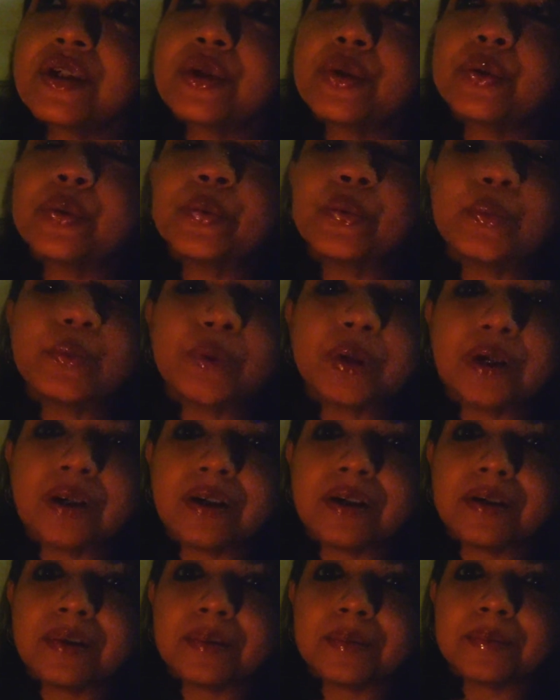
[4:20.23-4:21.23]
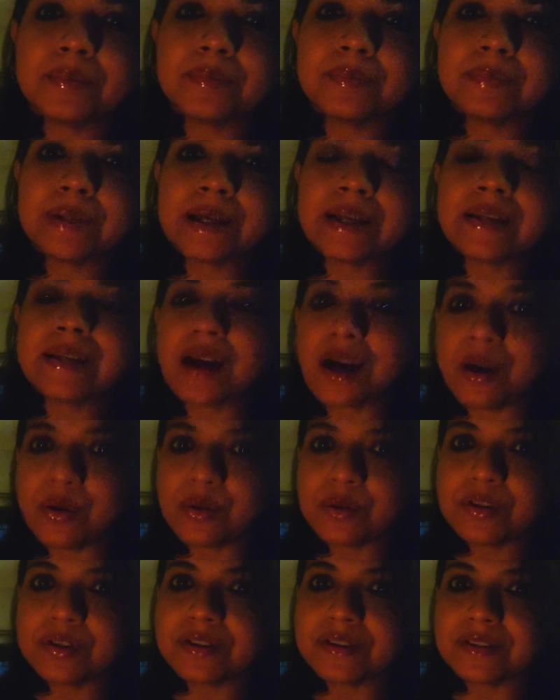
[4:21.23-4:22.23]
you
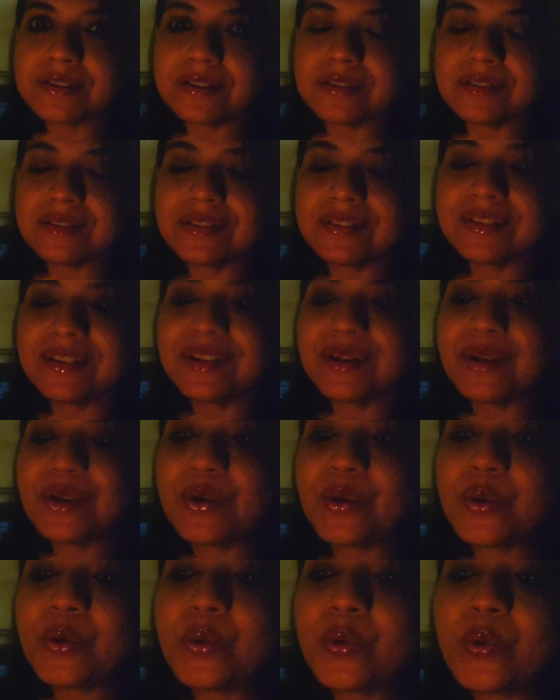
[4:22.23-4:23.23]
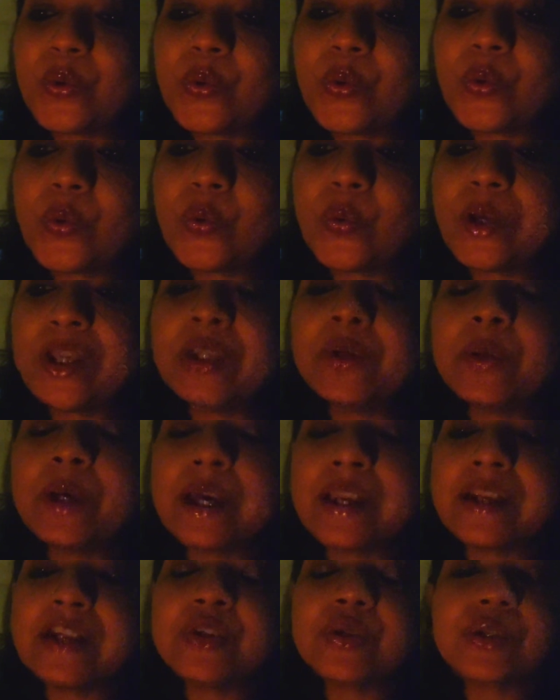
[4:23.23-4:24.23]
encounter when you
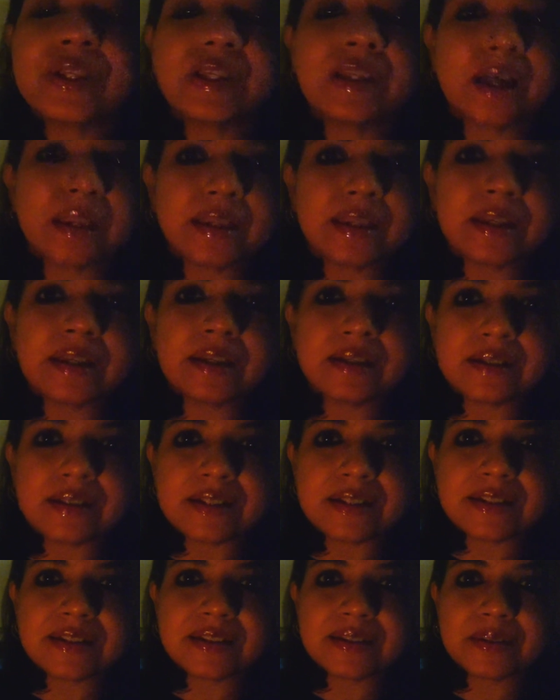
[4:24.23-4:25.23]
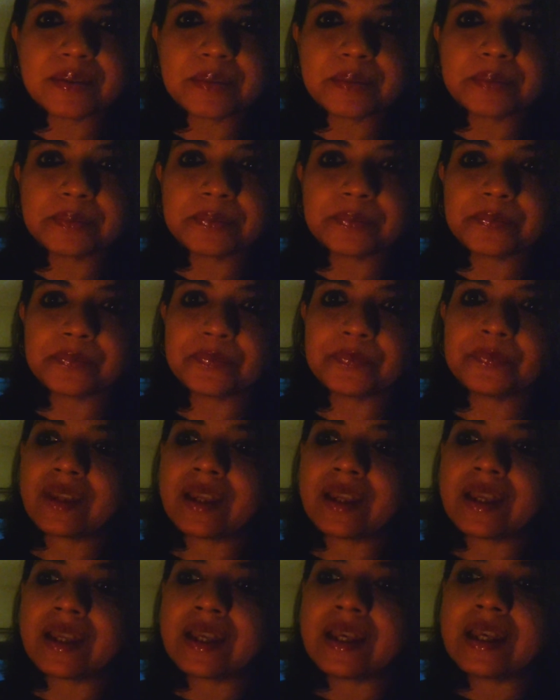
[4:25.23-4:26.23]
get into the nothingness.
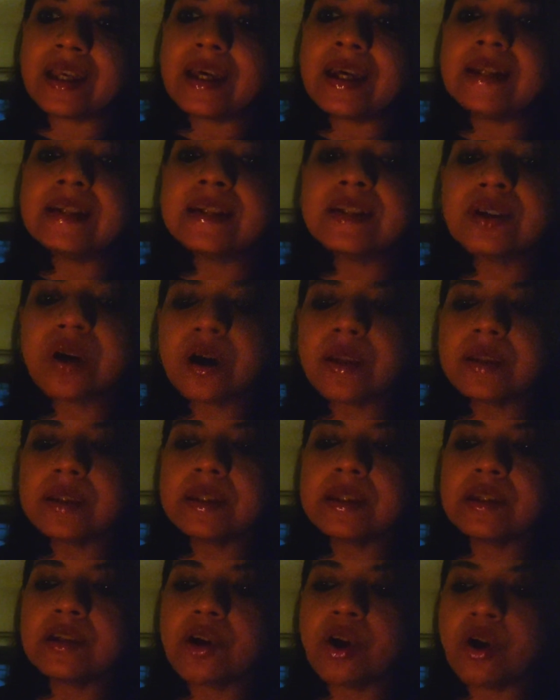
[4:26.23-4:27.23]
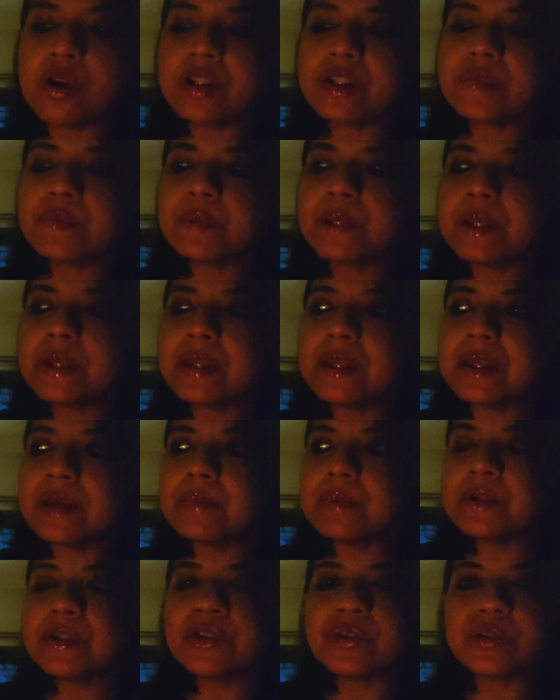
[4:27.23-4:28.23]
It's not the not being
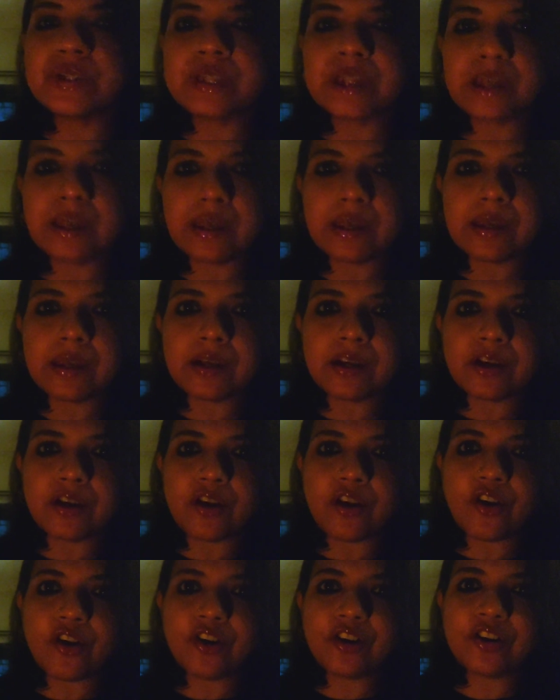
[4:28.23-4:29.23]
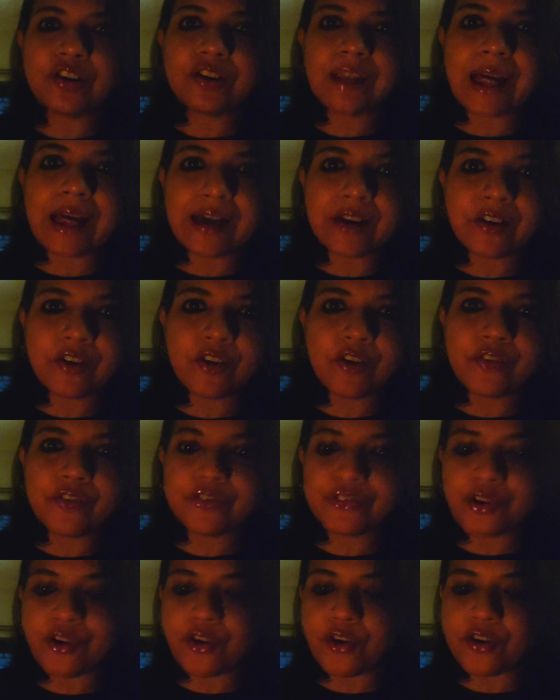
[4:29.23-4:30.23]
able to think or lack of
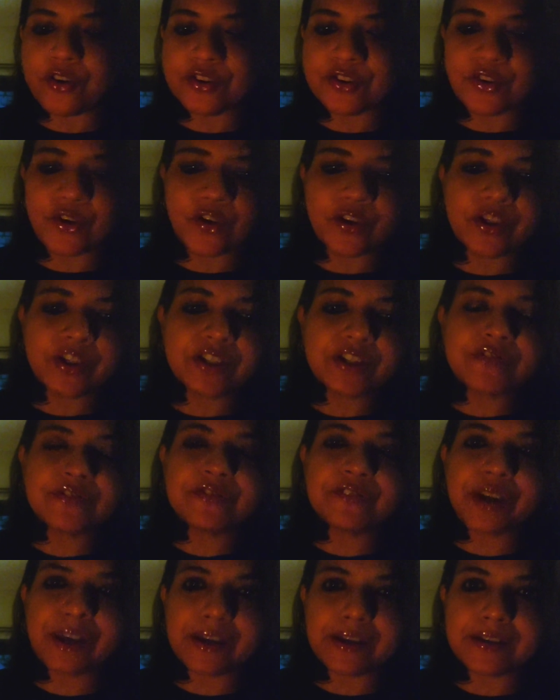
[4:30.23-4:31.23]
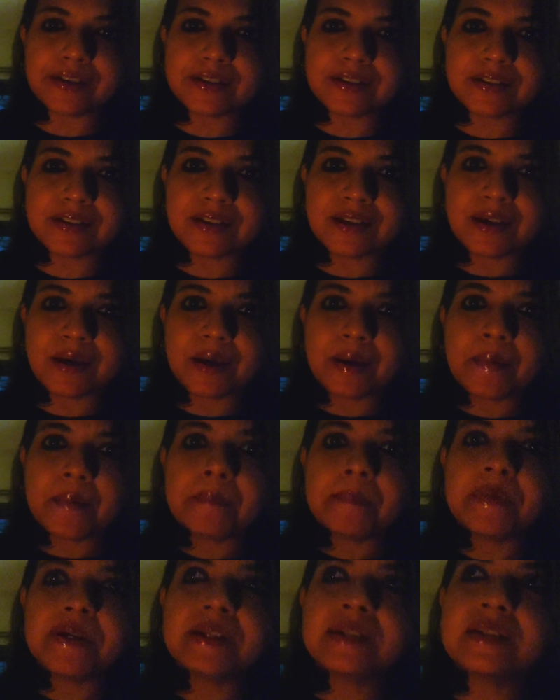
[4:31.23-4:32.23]
thought or the defect,
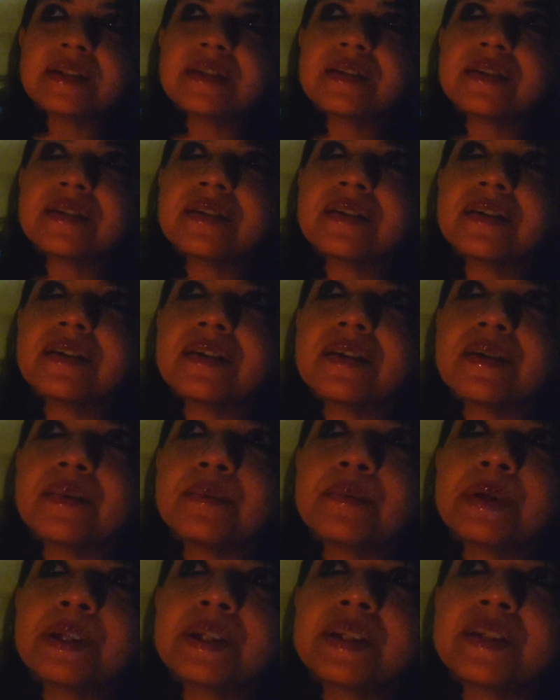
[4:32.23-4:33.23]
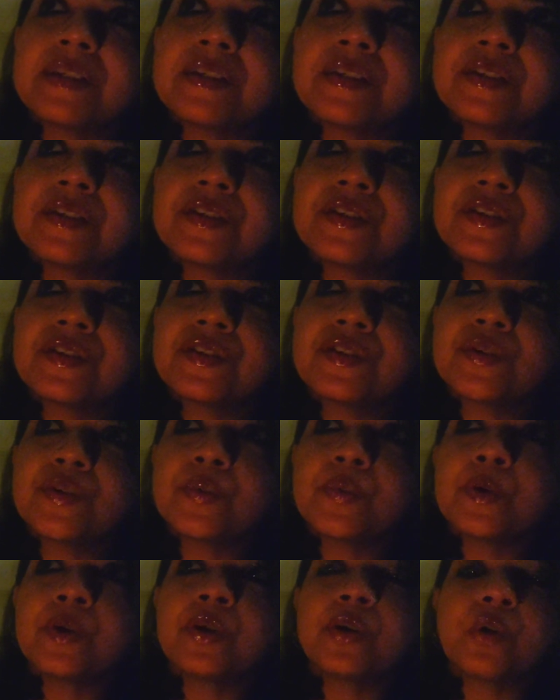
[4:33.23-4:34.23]
but
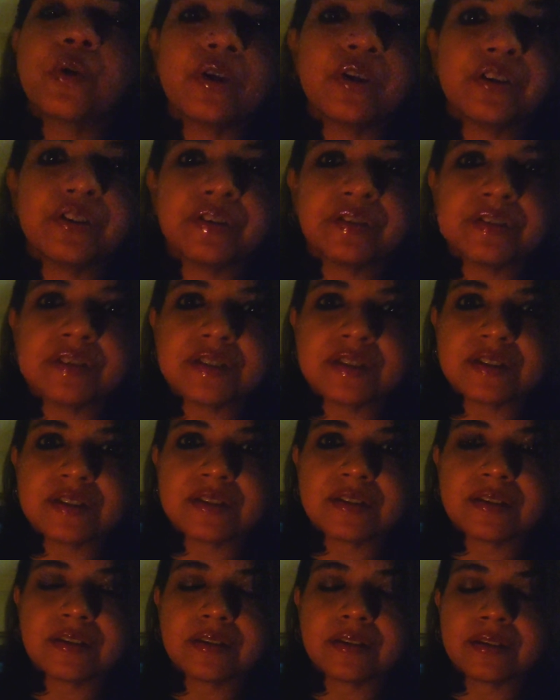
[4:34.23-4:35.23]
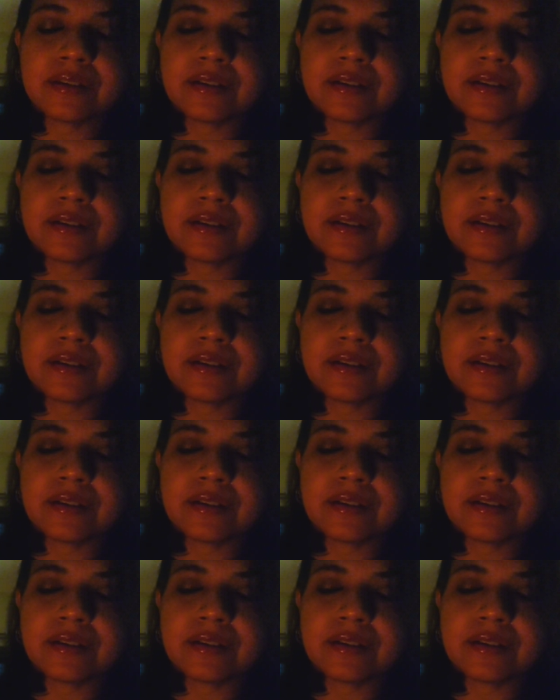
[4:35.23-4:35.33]
super coherence.